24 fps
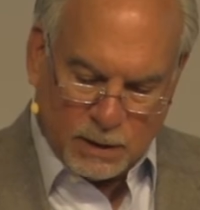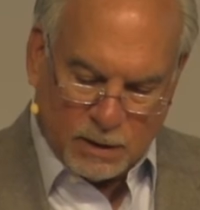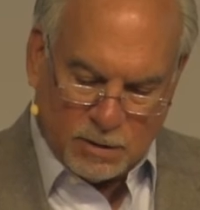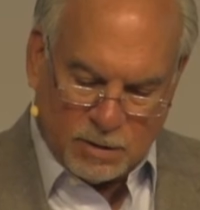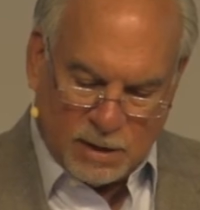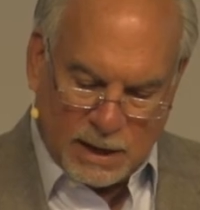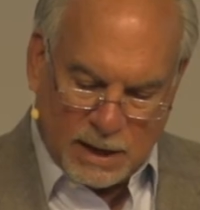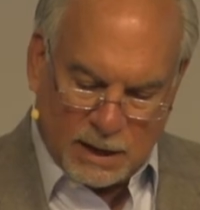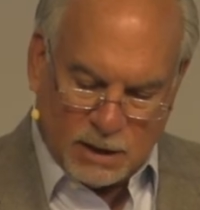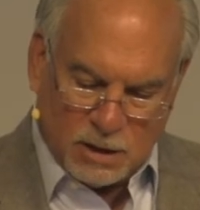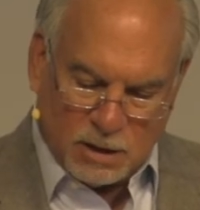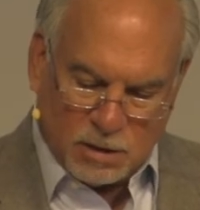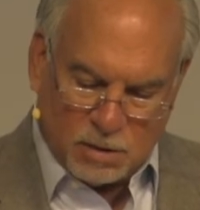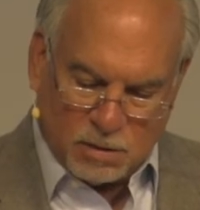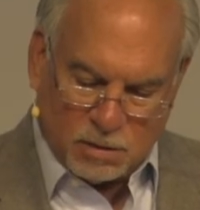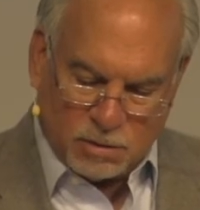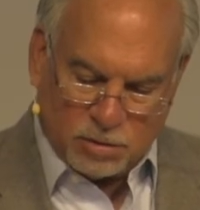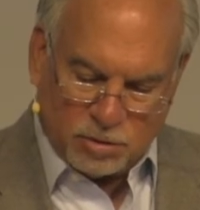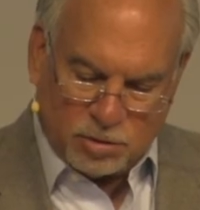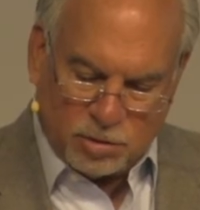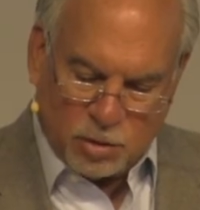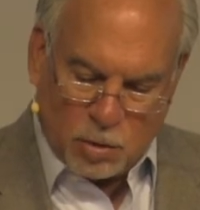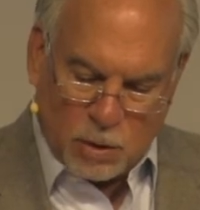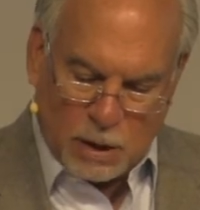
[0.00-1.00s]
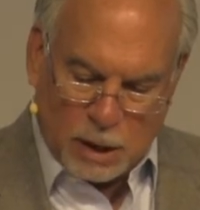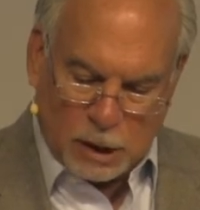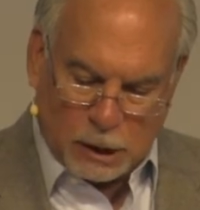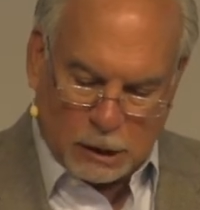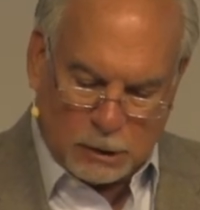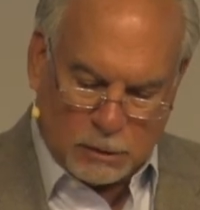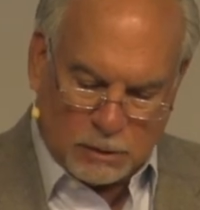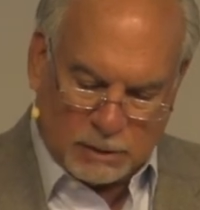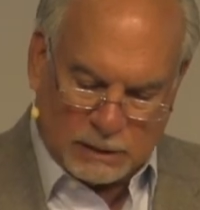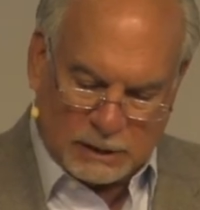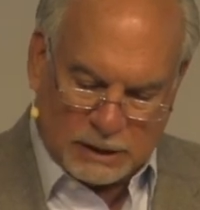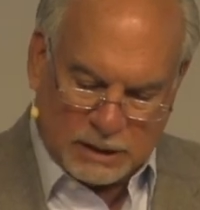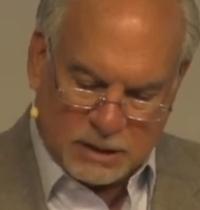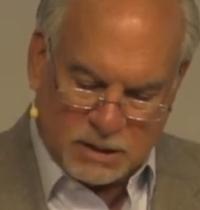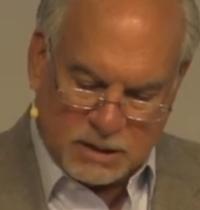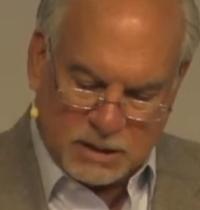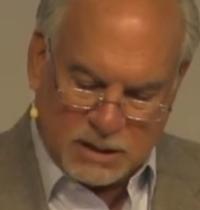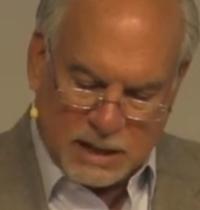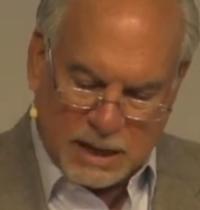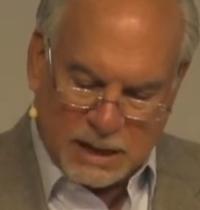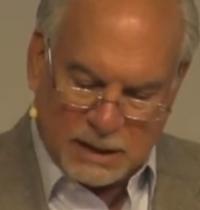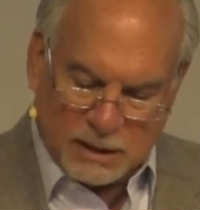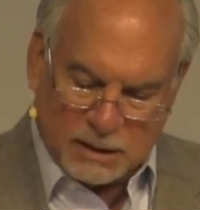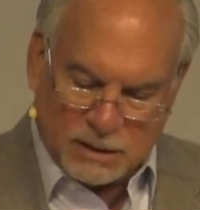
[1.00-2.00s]
Daniel so eloquently
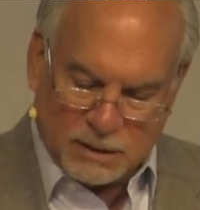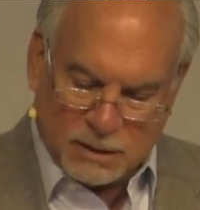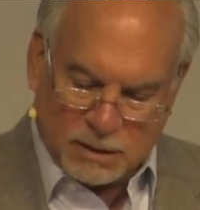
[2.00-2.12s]
stated